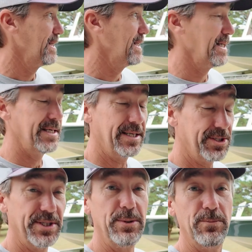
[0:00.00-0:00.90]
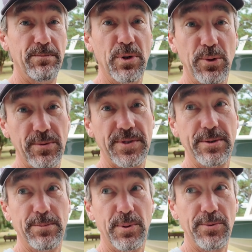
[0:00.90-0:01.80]
And she moves.
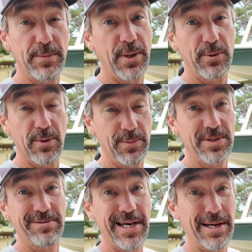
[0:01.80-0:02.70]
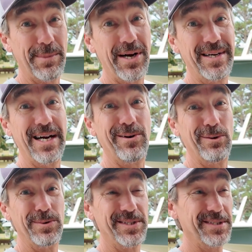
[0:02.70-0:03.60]
She'll pull the boat almost 5 miles an hour,
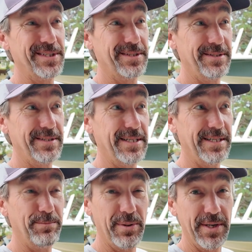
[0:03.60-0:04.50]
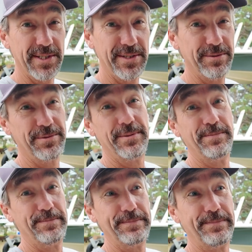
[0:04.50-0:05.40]
which is impressive.
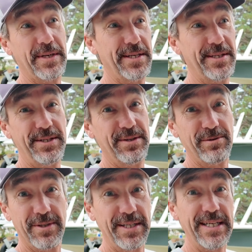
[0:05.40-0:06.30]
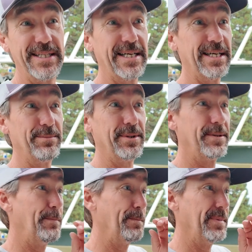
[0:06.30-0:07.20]
Not that you ever really need that, but
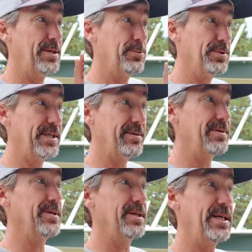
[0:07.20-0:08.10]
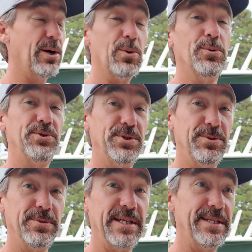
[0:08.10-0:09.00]
it will definitely hold
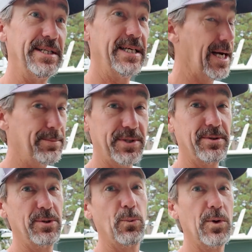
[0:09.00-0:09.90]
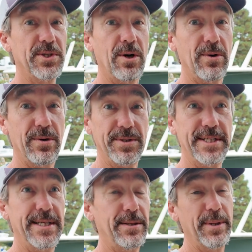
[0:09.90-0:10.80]
you in the absolute worst currents
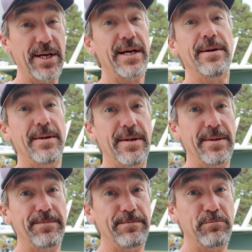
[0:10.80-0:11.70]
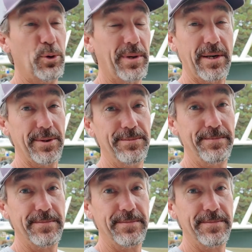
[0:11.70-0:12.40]
in the bay. No problem.